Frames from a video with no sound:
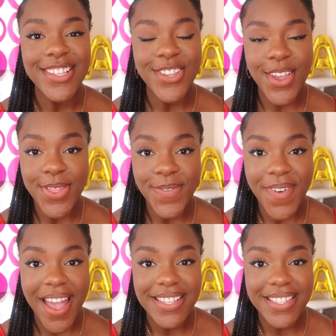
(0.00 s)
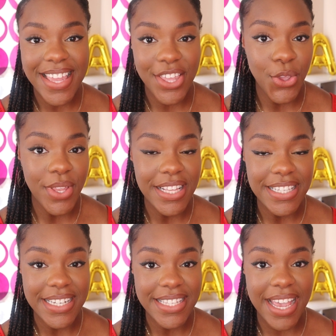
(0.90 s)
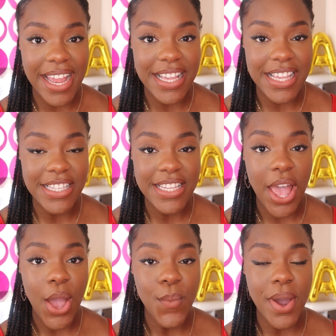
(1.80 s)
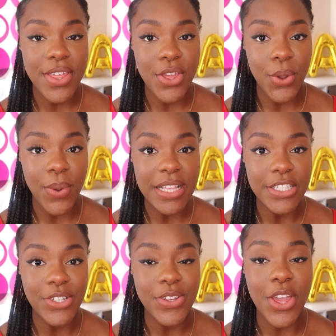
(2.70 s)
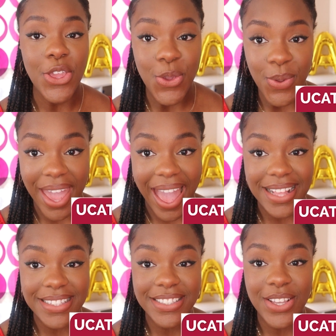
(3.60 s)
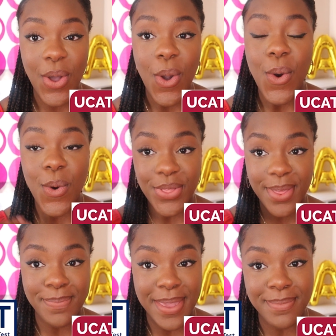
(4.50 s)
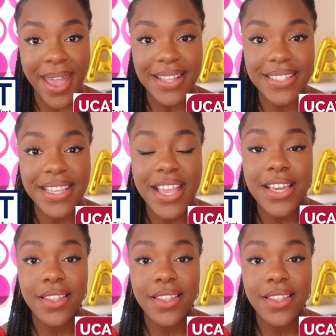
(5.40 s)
So the first thing you need to decide is whether you're going to do the UCAT or the BMAT.